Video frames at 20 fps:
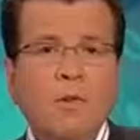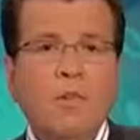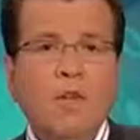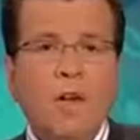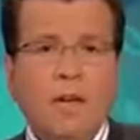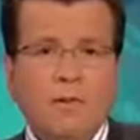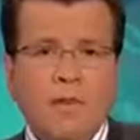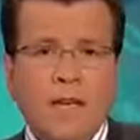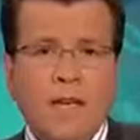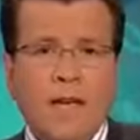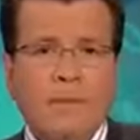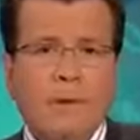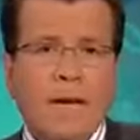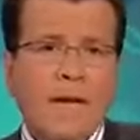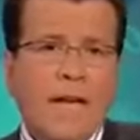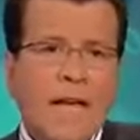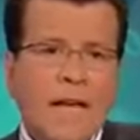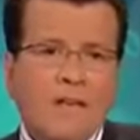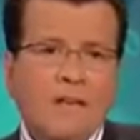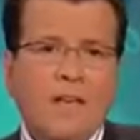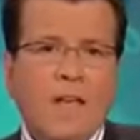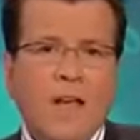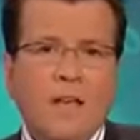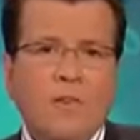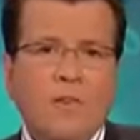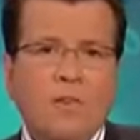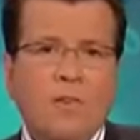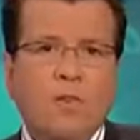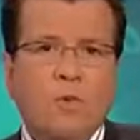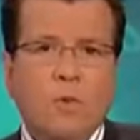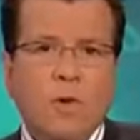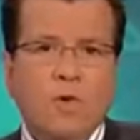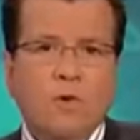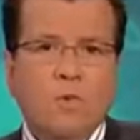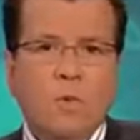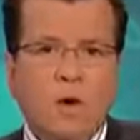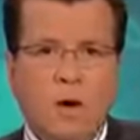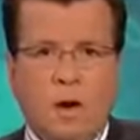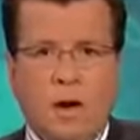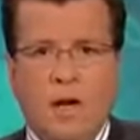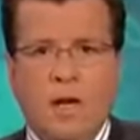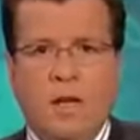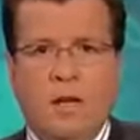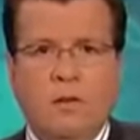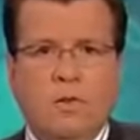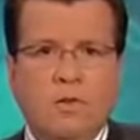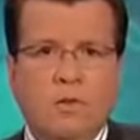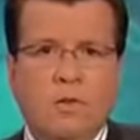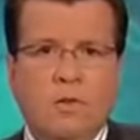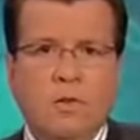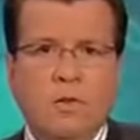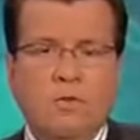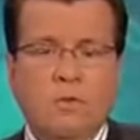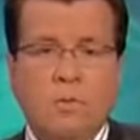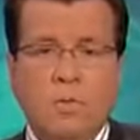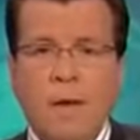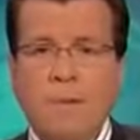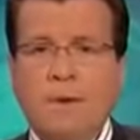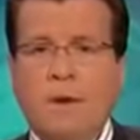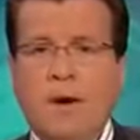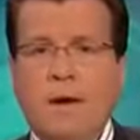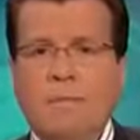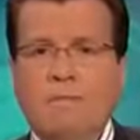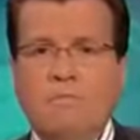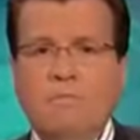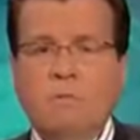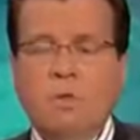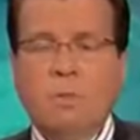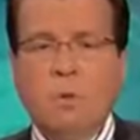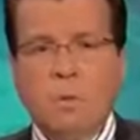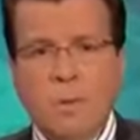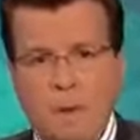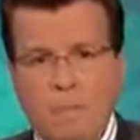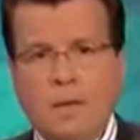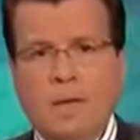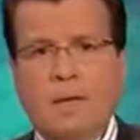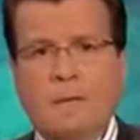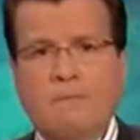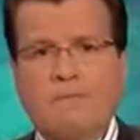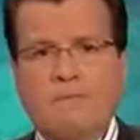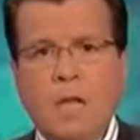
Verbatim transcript: enough to get my next guest to switch parties from Democrat to Republican.